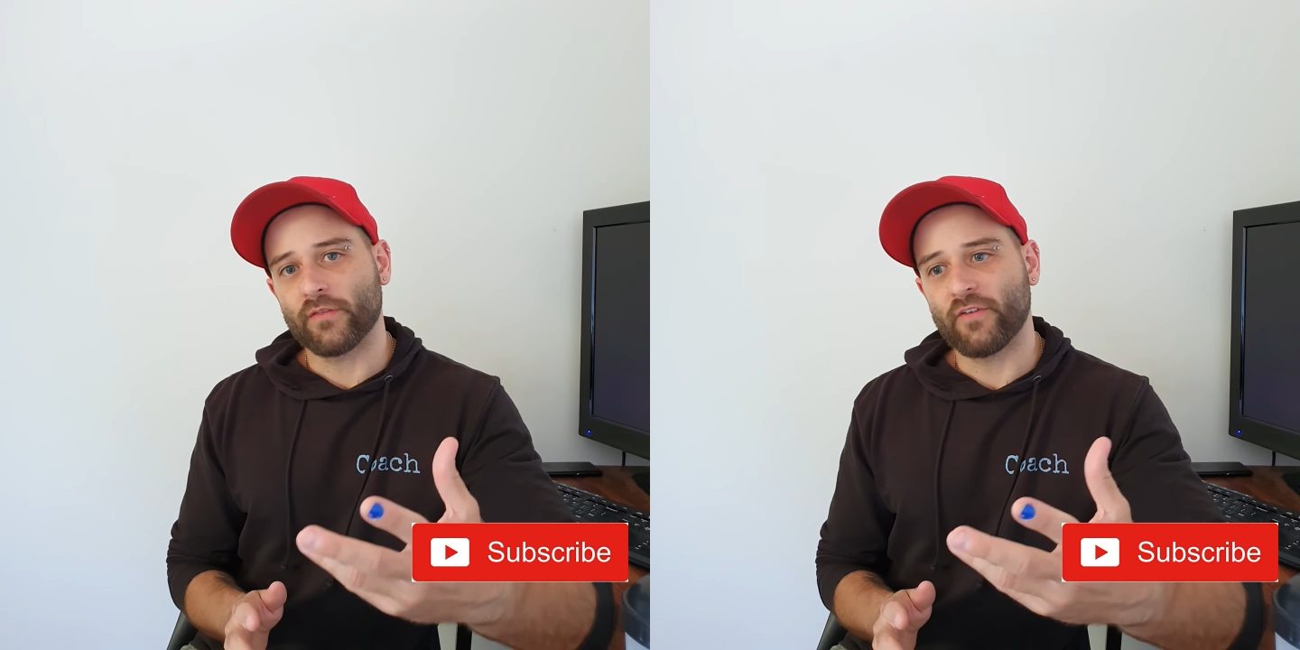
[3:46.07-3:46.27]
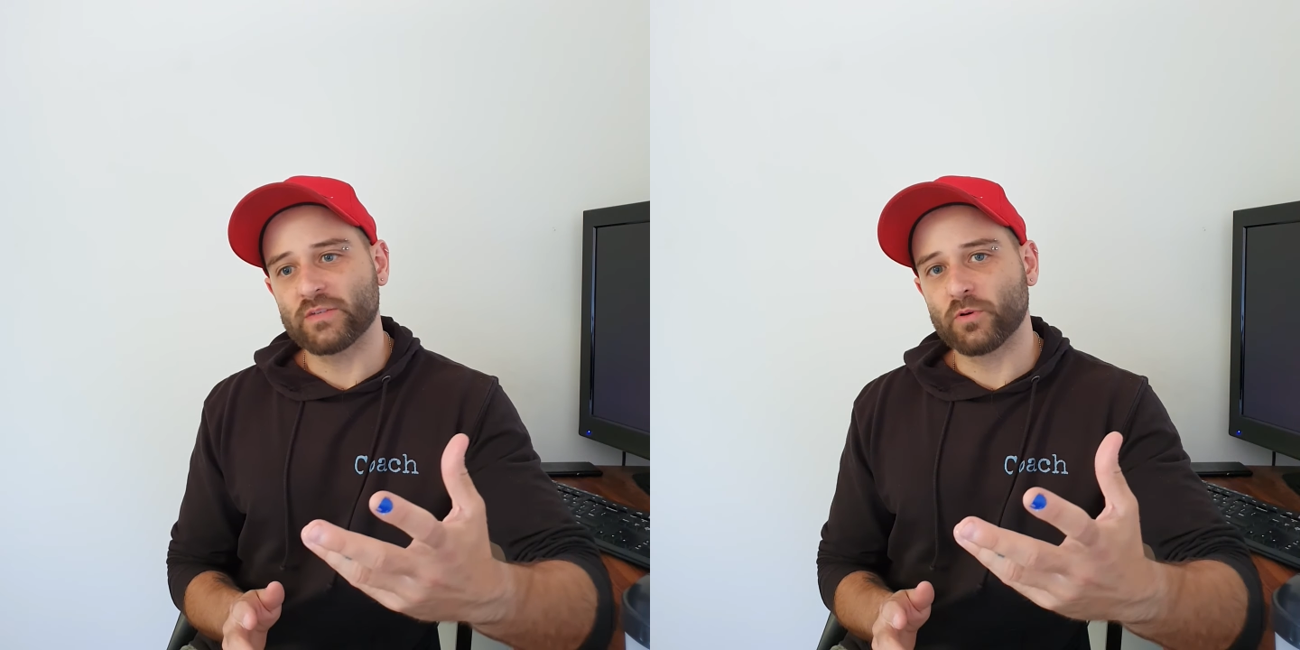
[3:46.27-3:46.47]

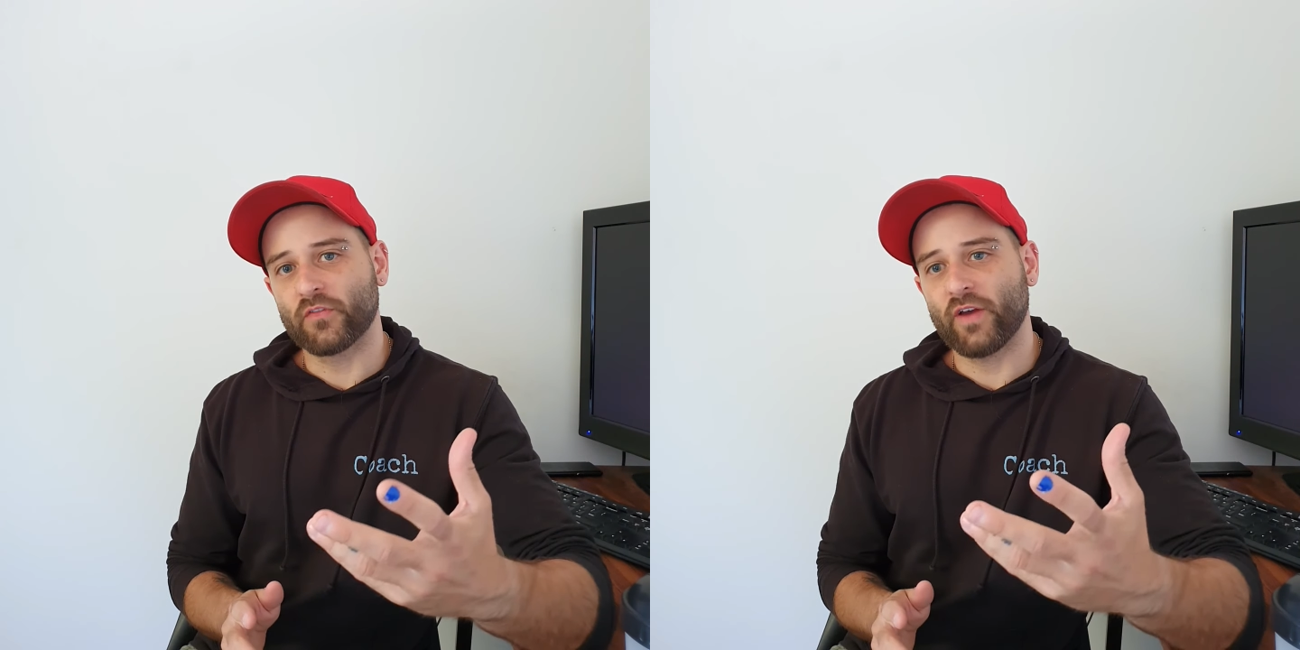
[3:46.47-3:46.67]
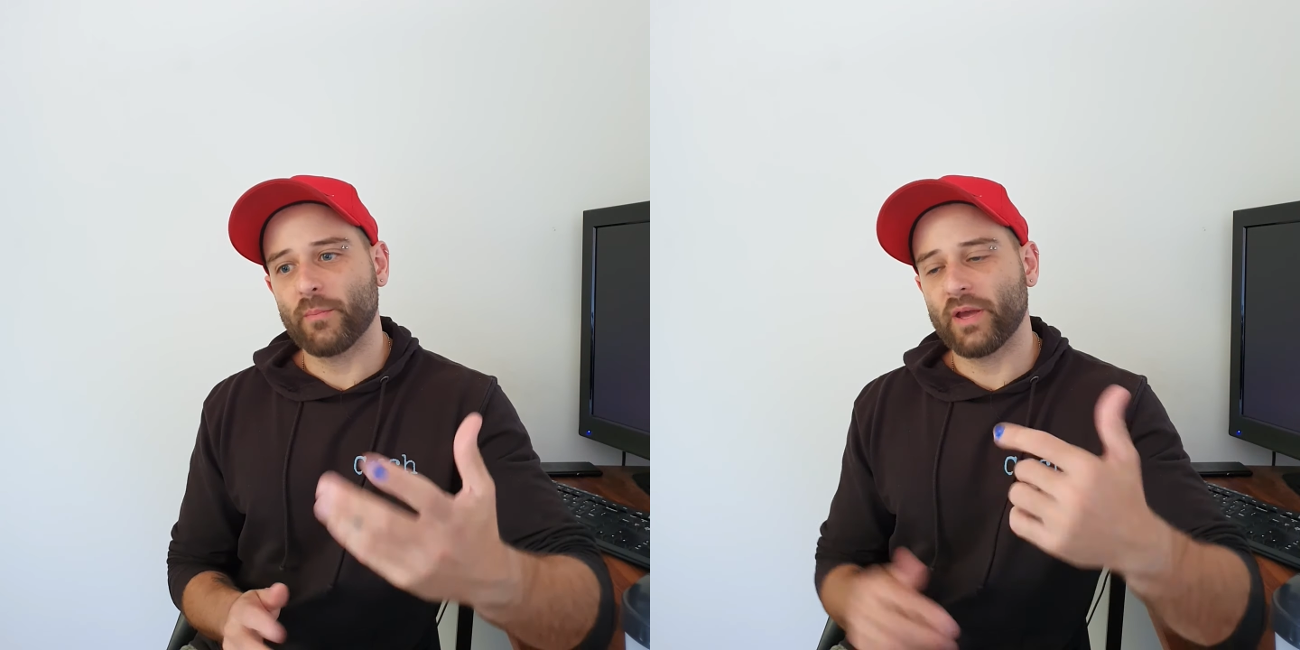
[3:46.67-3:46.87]
the Facebook
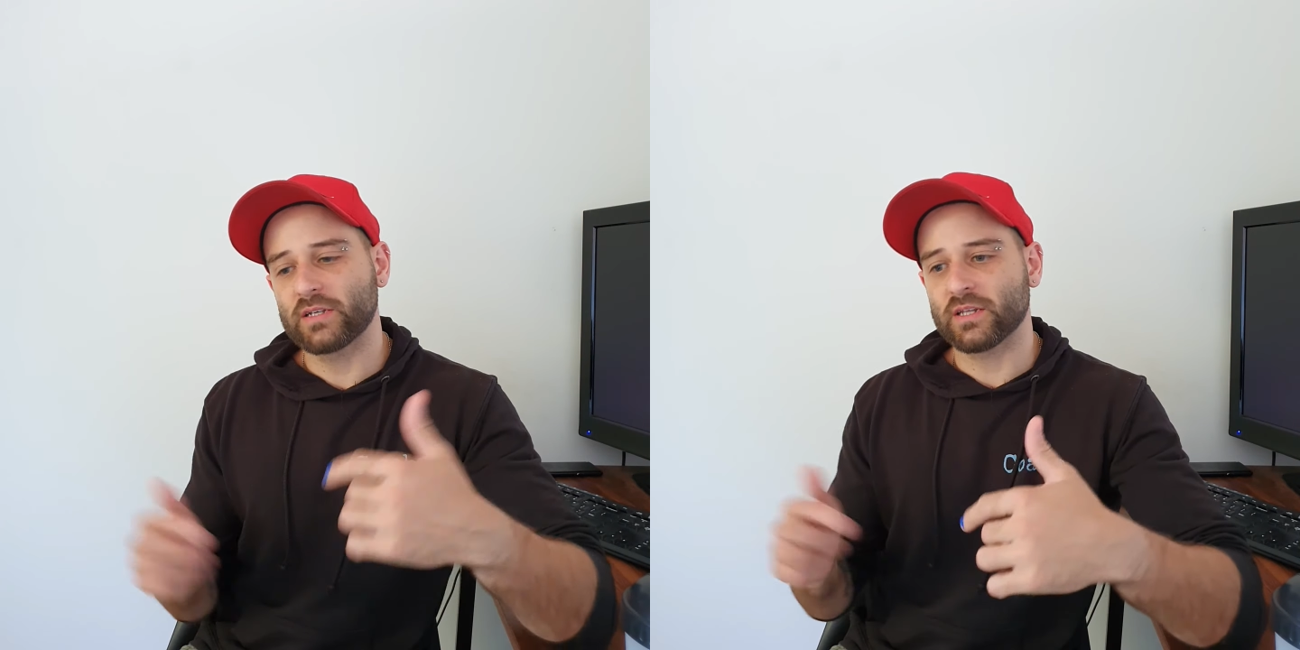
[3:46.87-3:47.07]
fan page.